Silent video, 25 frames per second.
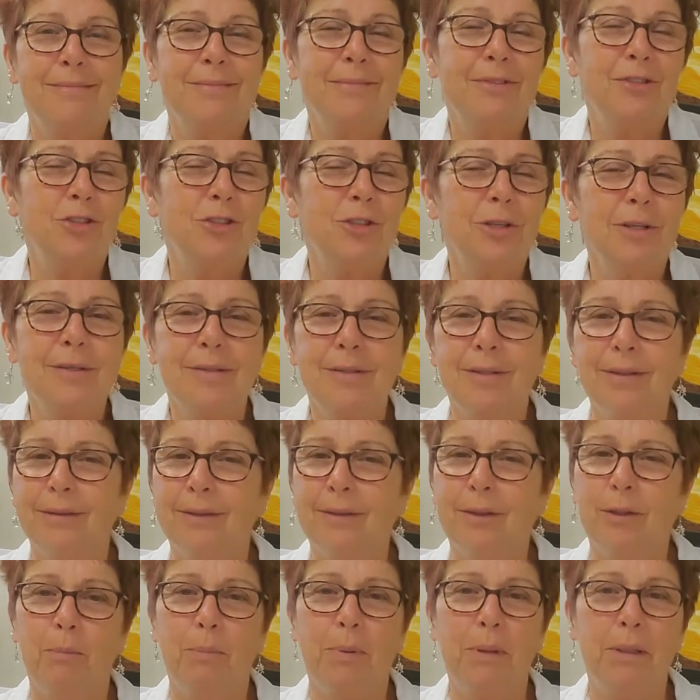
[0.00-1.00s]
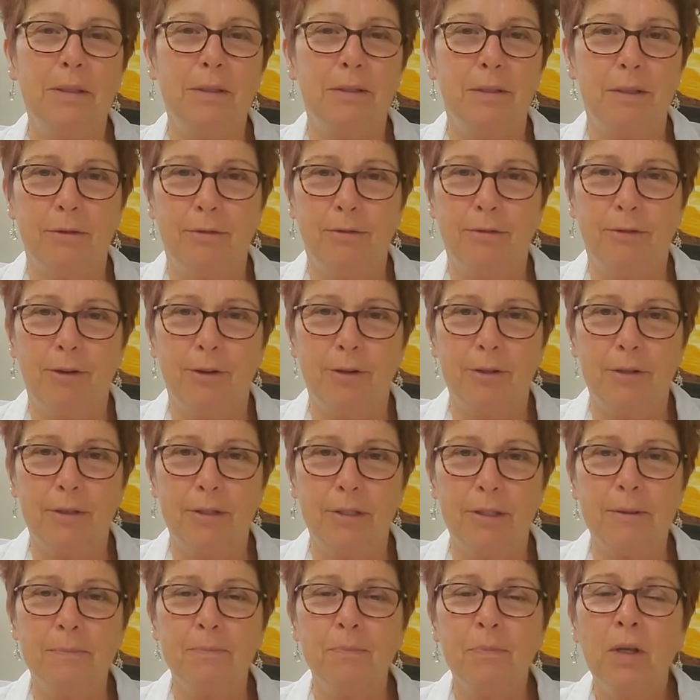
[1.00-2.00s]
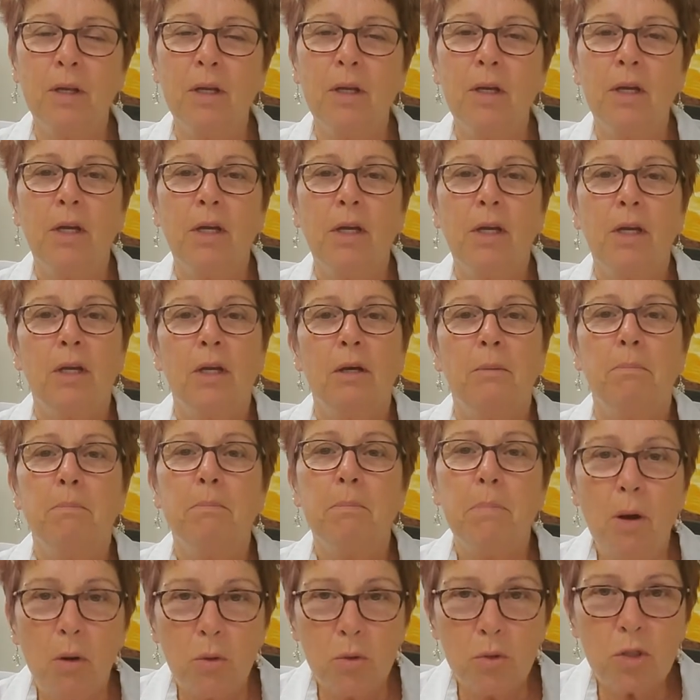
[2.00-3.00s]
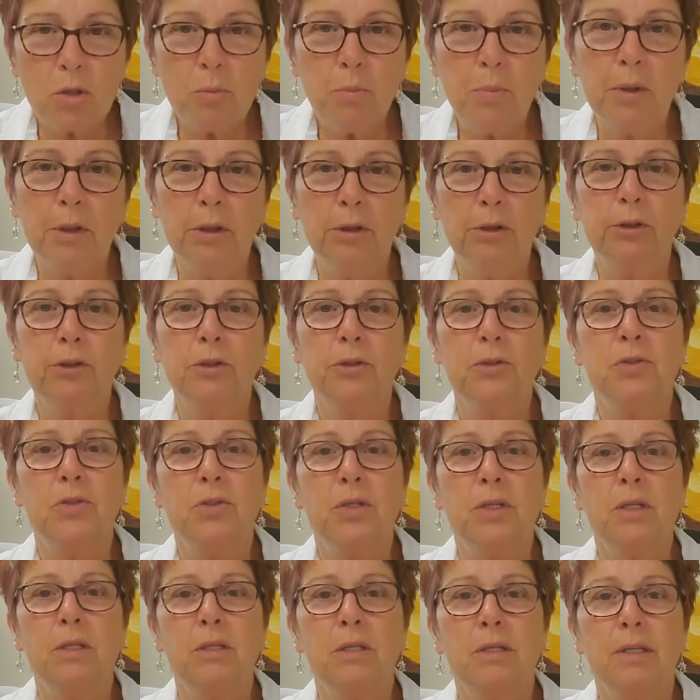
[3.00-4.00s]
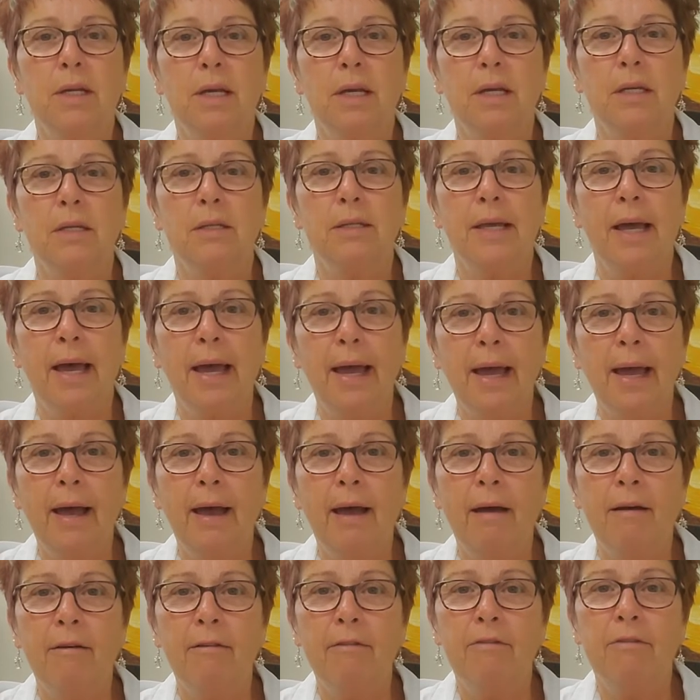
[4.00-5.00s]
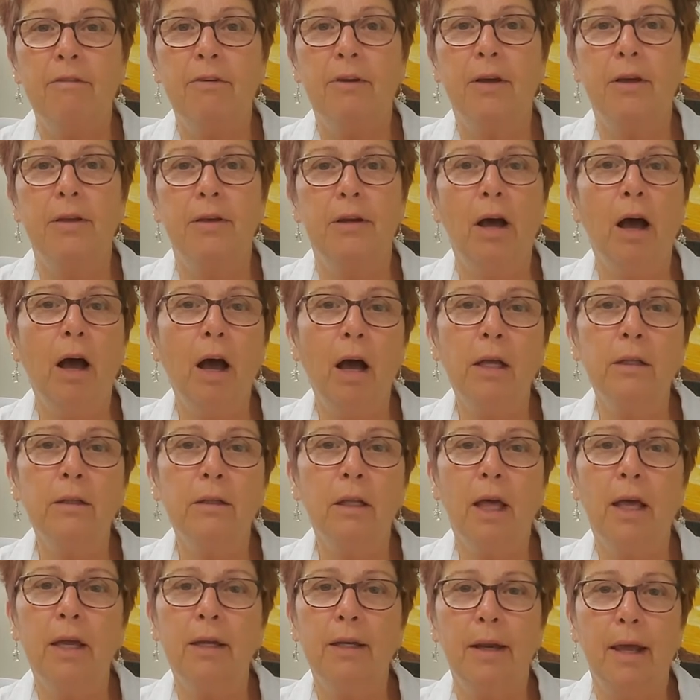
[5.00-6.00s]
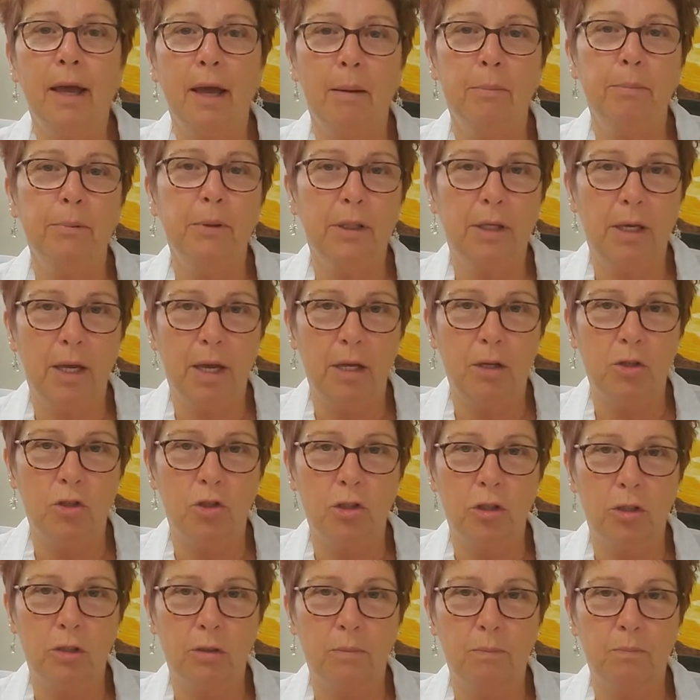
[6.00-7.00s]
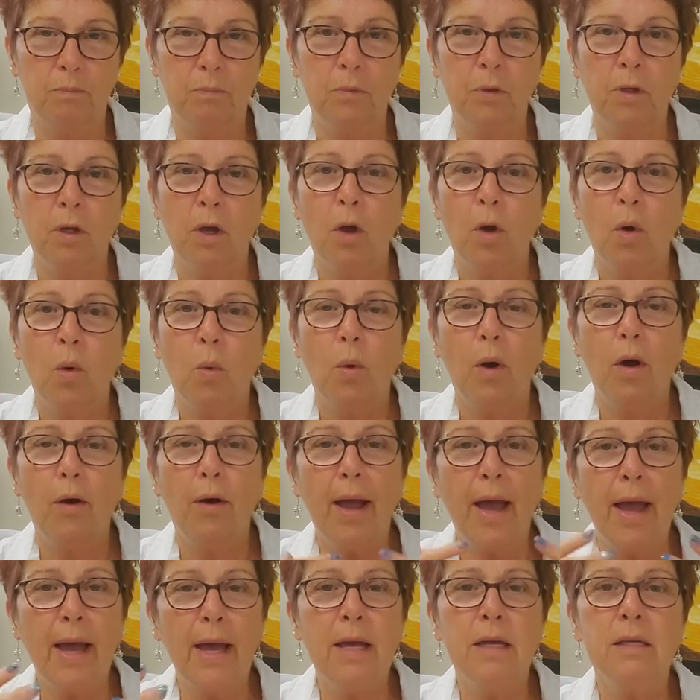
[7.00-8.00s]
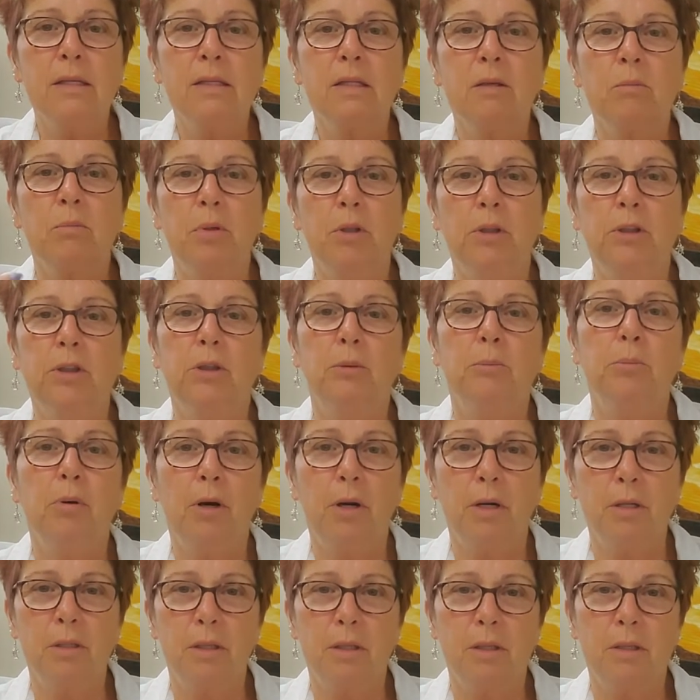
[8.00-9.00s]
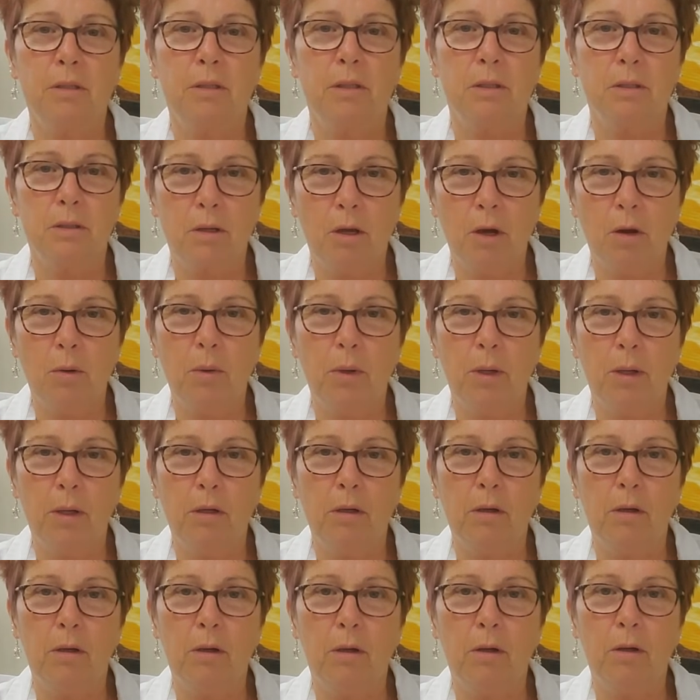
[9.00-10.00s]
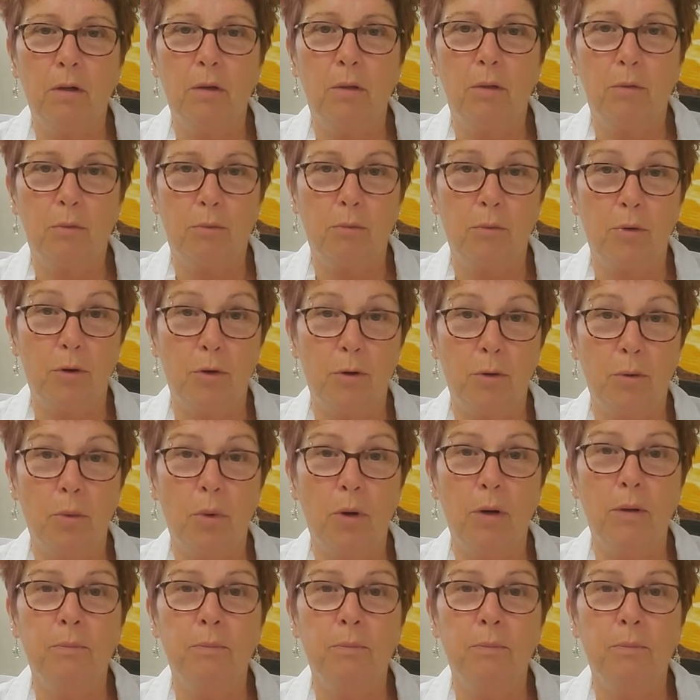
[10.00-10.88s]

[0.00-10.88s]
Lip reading: just a little bit different. Most builders these days have an online application where, as the building process is going through,